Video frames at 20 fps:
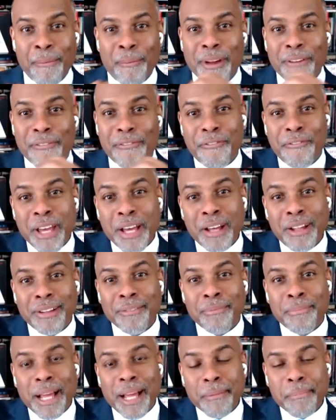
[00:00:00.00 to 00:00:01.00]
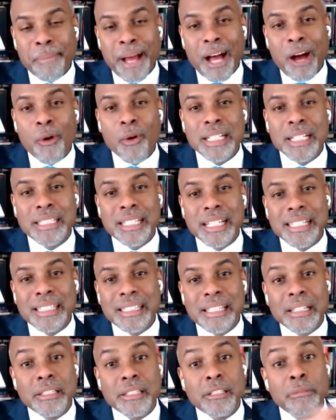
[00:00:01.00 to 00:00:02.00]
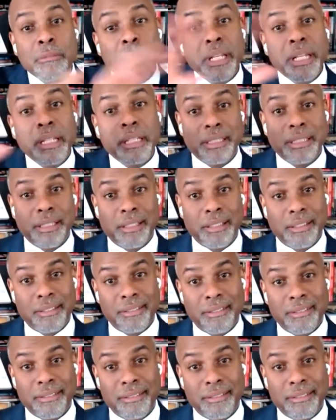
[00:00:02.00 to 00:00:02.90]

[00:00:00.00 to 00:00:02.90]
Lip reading: Black Power is a sensibility